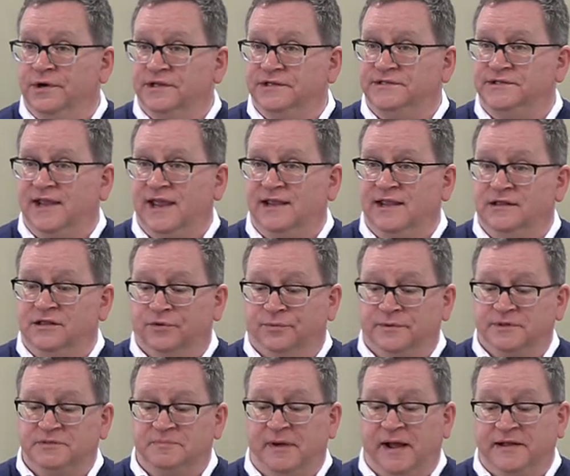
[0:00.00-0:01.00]
one is taking the
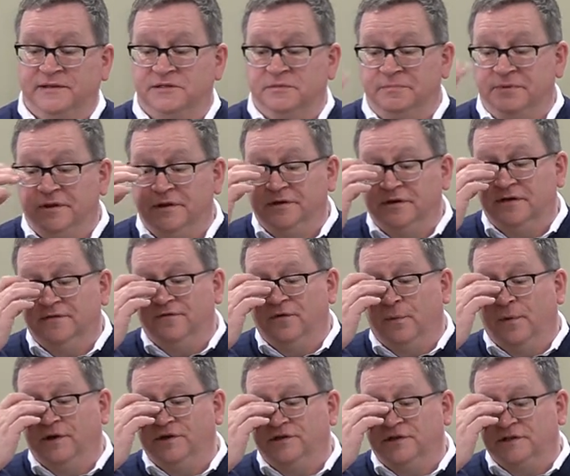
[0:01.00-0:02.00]
responsibility
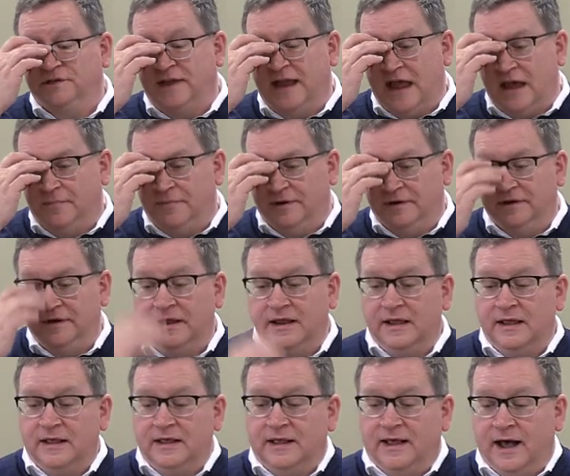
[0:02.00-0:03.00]
for what just happened.
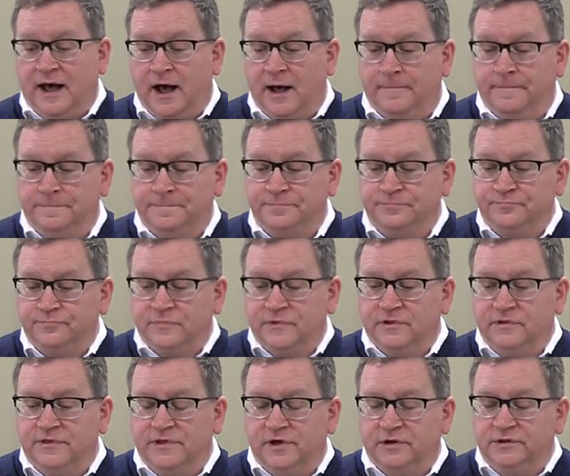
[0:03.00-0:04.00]

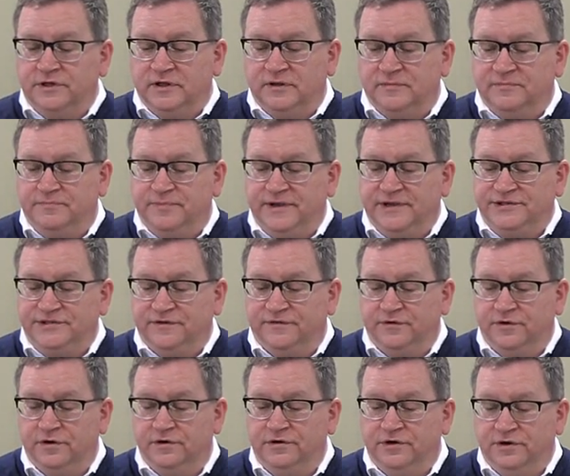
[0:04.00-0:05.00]
The only piece
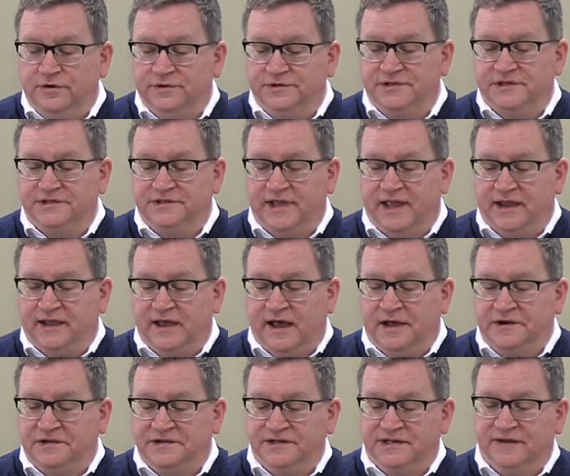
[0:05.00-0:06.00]
of good news is that
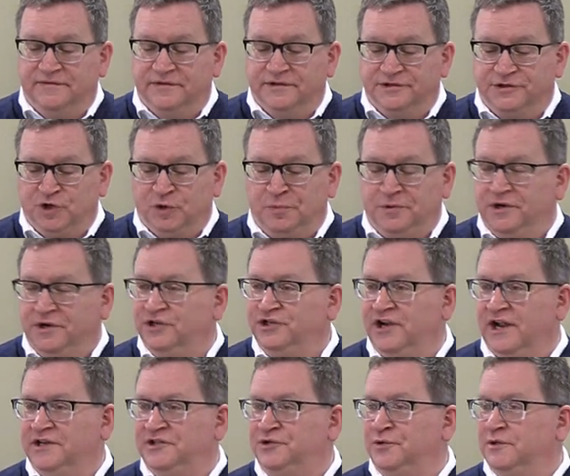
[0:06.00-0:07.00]
God doesn't give the serpent a
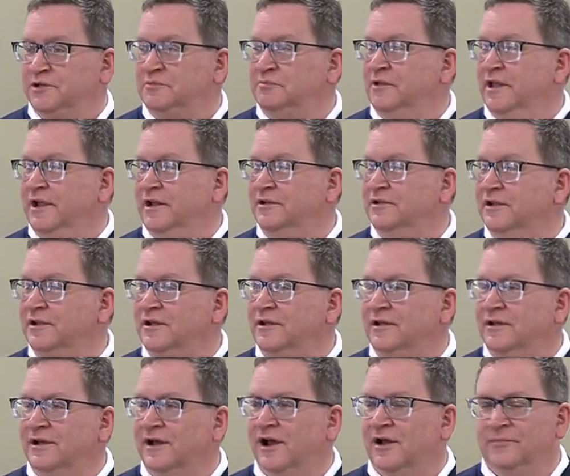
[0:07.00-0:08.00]
chance to explain.
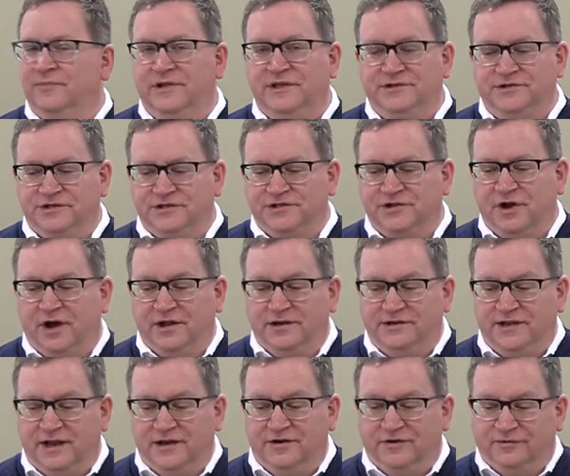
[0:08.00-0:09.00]
He's just
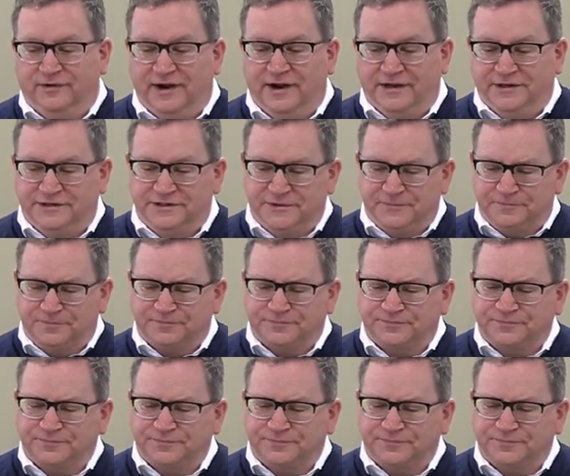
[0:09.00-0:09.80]
caught dead to rights.